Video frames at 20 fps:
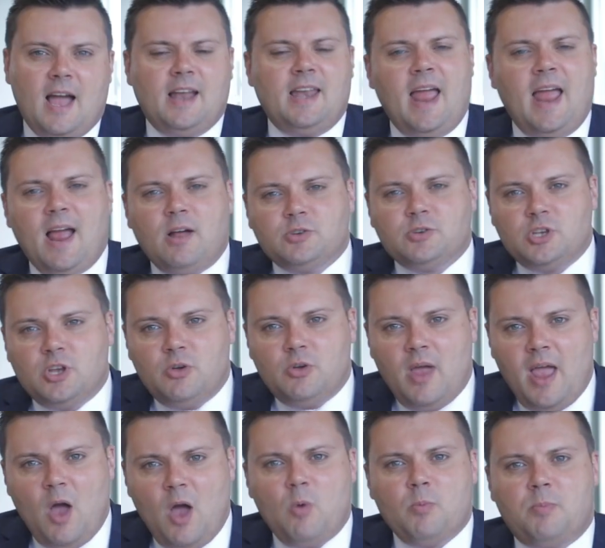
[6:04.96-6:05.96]
And how do you
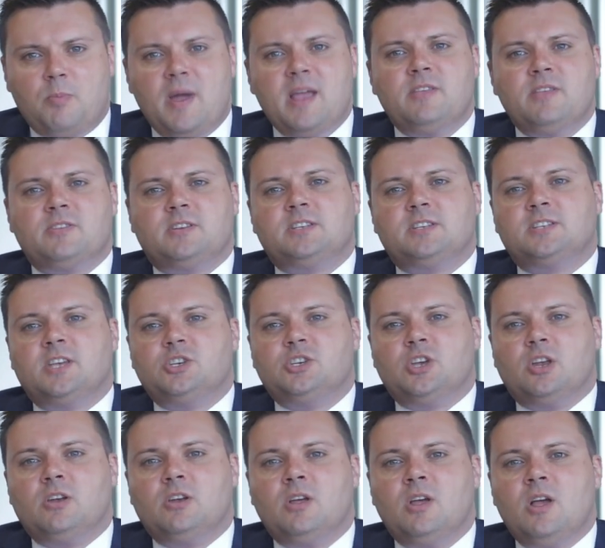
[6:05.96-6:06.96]
help make the
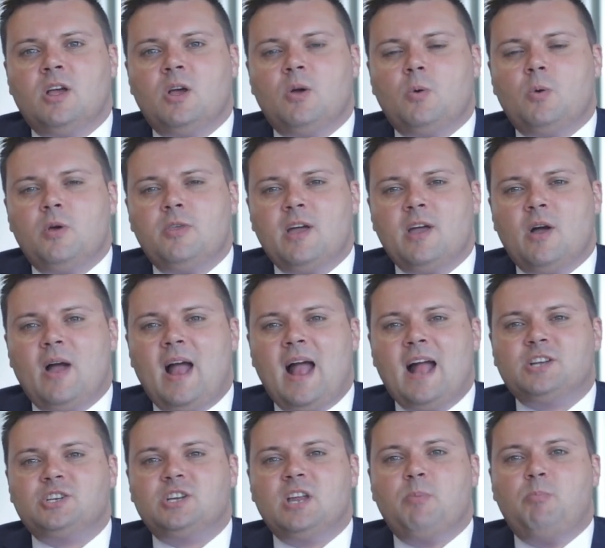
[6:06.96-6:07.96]
decision without
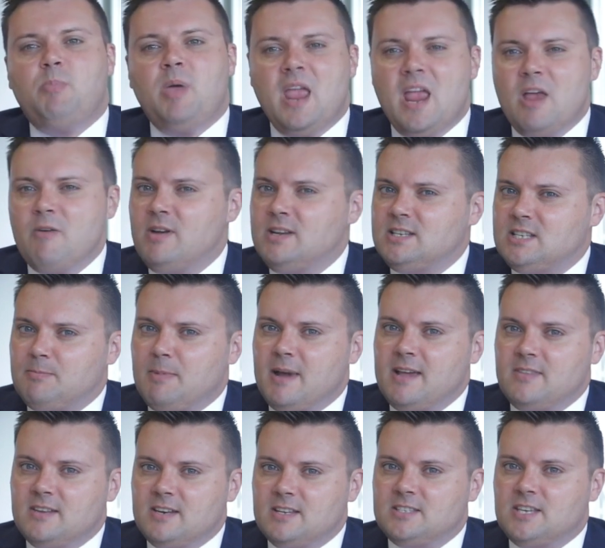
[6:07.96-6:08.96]
actually appearing to
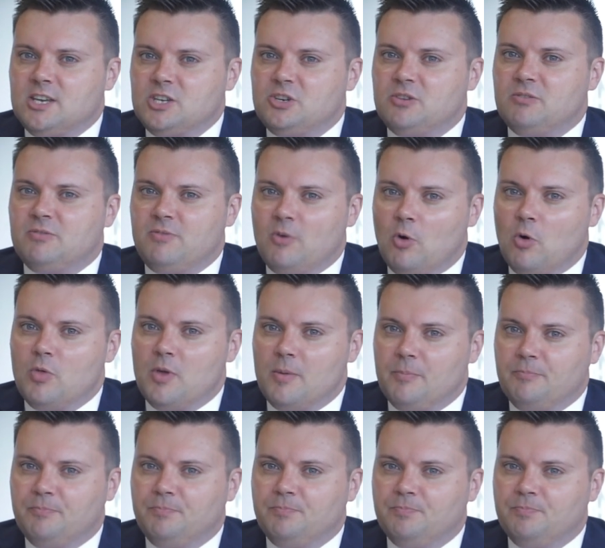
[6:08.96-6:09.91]
make the decision for them?